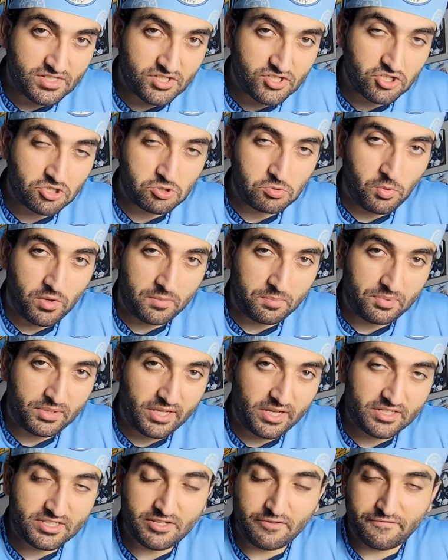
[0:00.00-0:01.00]
it's just one
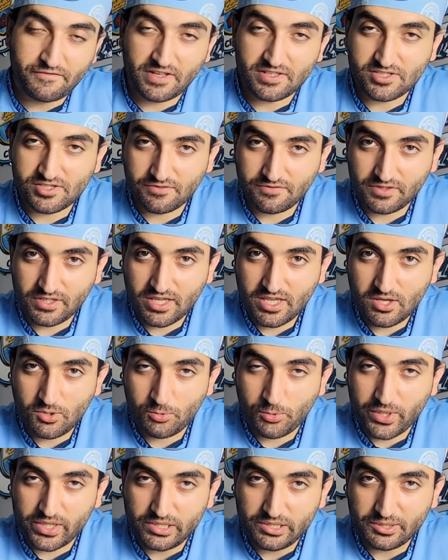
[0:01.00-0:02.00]
player. Defensively,
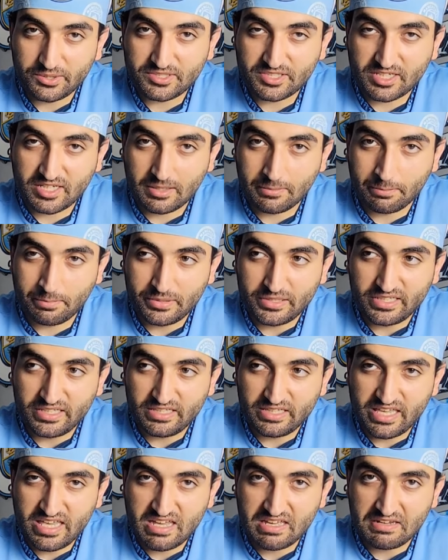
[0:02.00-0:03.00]
we looked
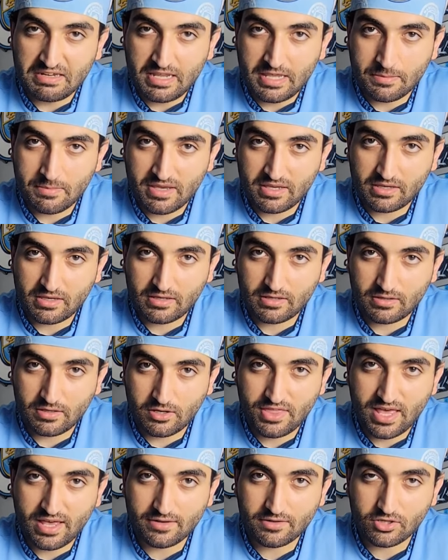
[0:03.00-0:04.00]
completely anemic.
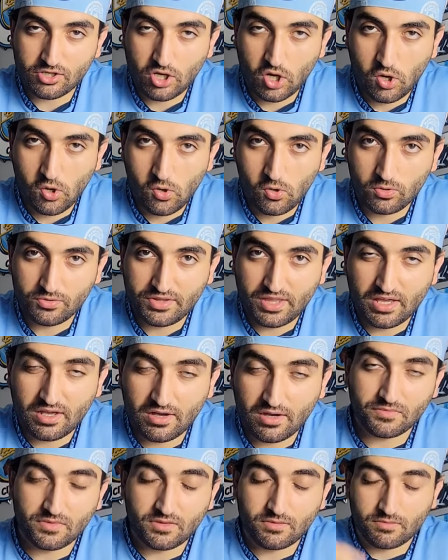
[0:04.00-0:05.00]
That goal,
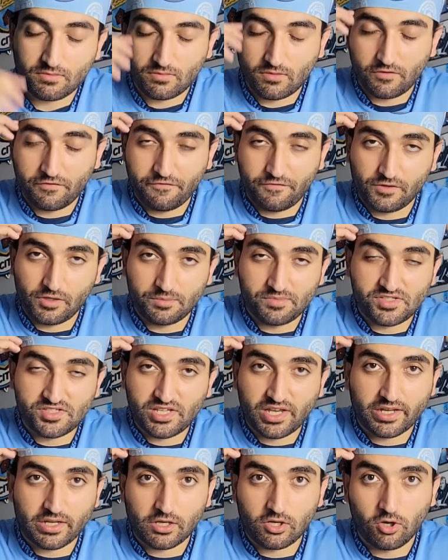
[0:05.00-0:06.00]
Fulham's
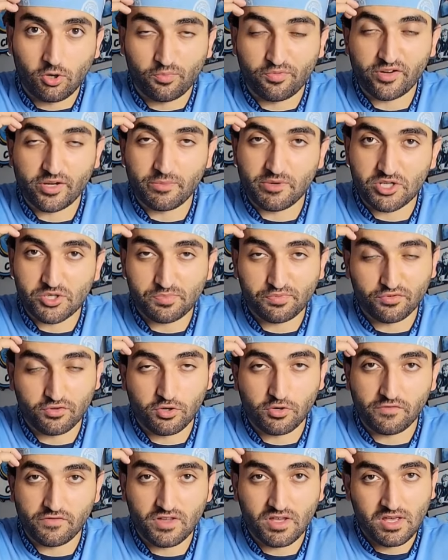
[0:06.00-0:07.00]
second goal pretty much
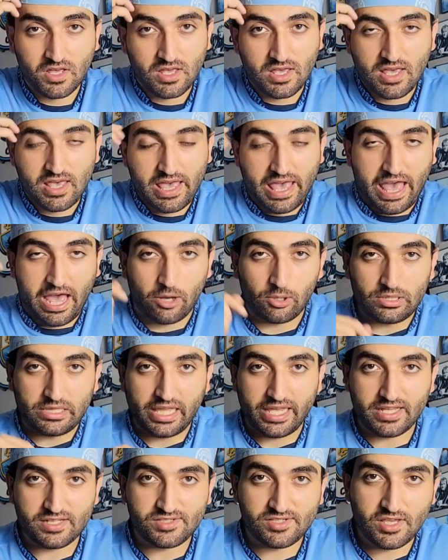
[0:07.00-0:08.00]
proved how
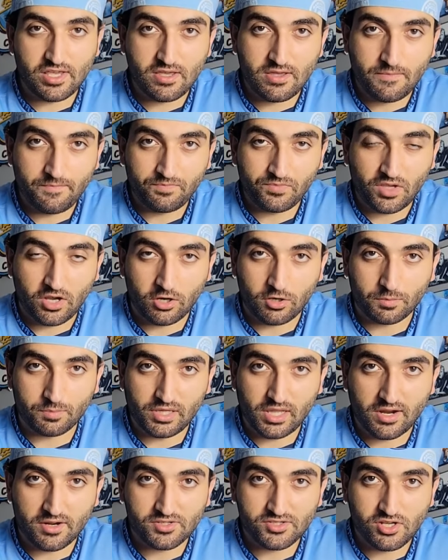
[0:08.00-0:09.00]
lazy our
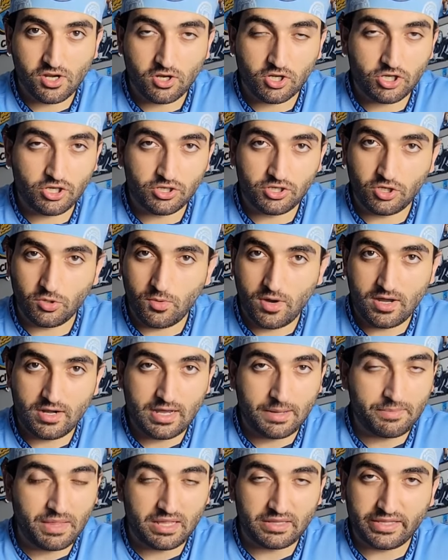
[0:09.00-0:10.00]
players are. Gundogan,
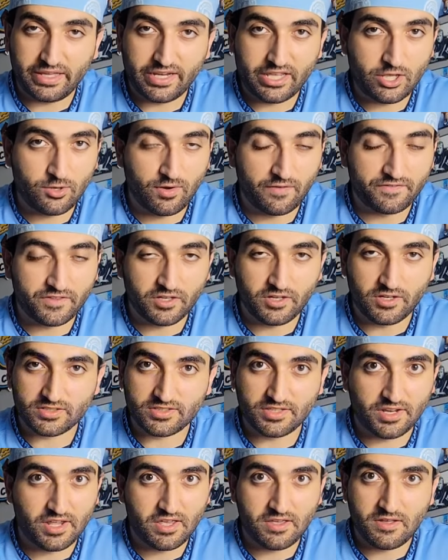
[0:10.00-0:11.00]
I'm not letting you off the
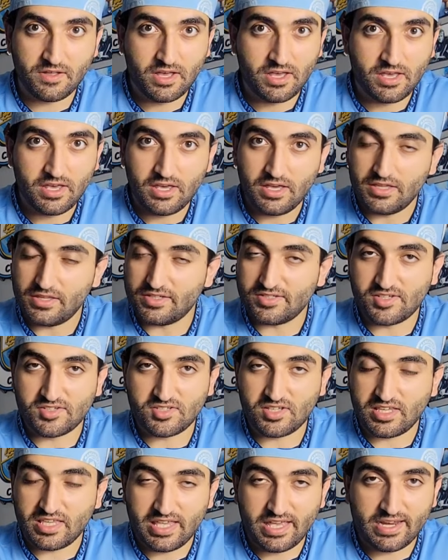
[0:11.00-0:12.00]
today. This
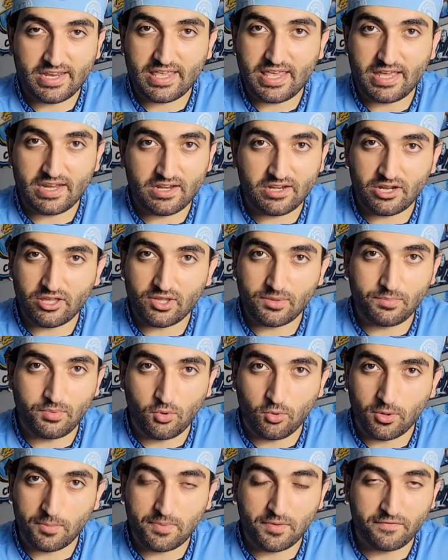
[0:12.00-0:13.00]
is yet again another
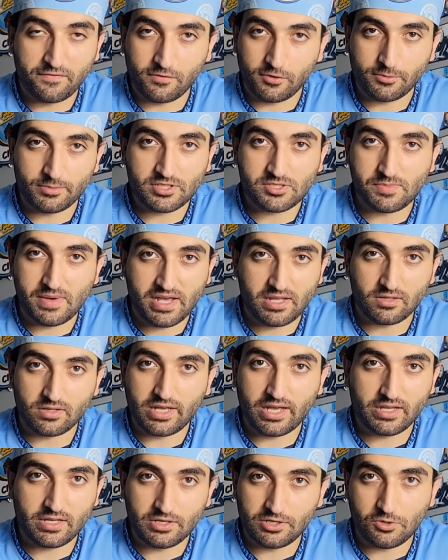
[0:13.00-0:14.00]
poor performance by
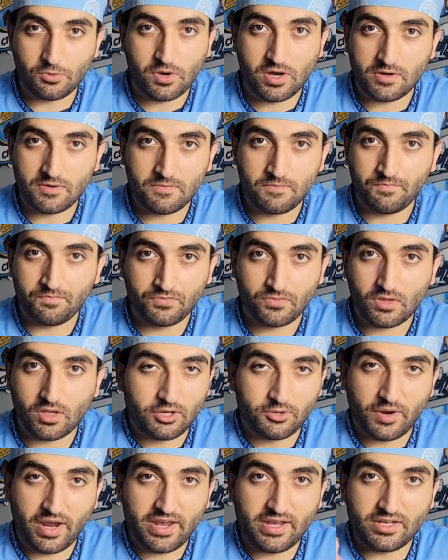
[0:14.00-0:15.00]
Ilkay Gundogan.
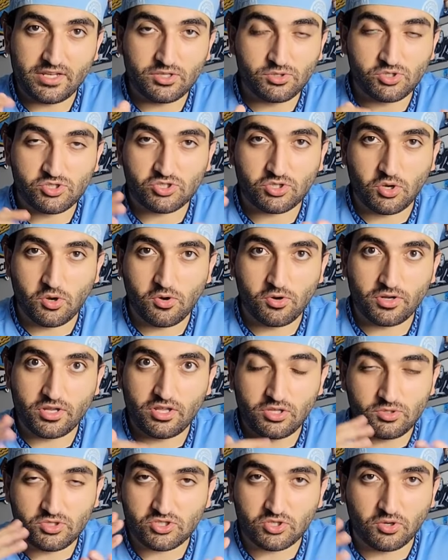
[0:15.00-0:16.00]
Great, you scored.
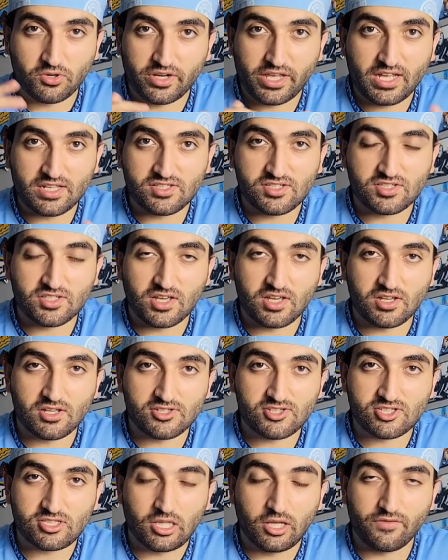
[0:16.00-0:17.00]
You scored against
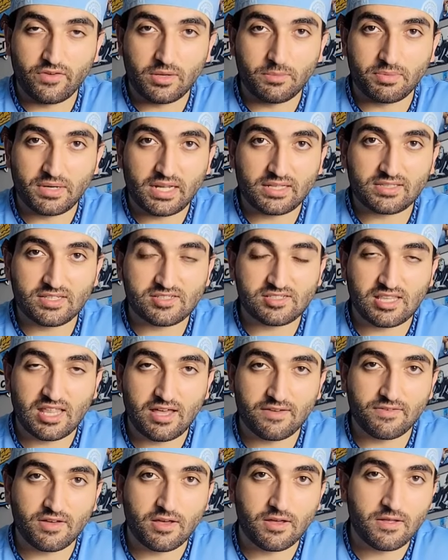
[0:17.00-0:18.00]
Slovan
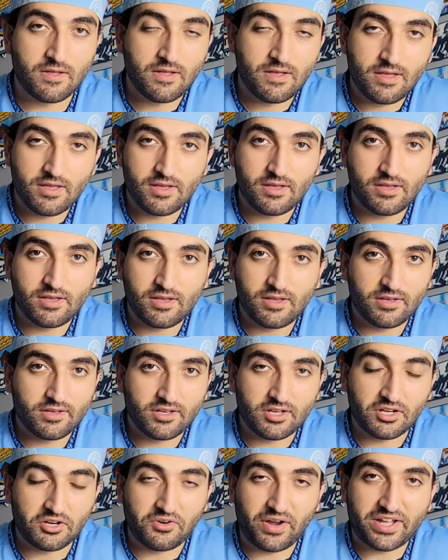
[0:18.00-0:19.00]
Bratislava.
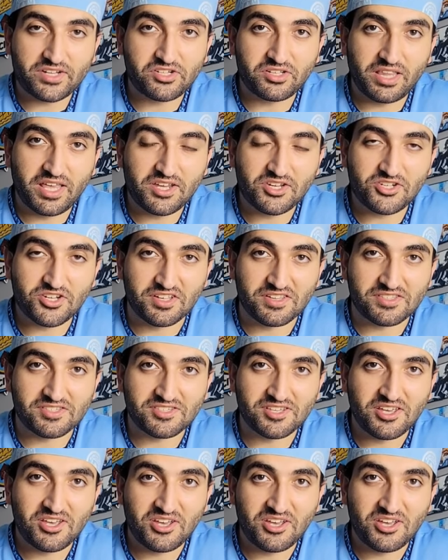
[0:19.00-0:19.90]
Congratulations.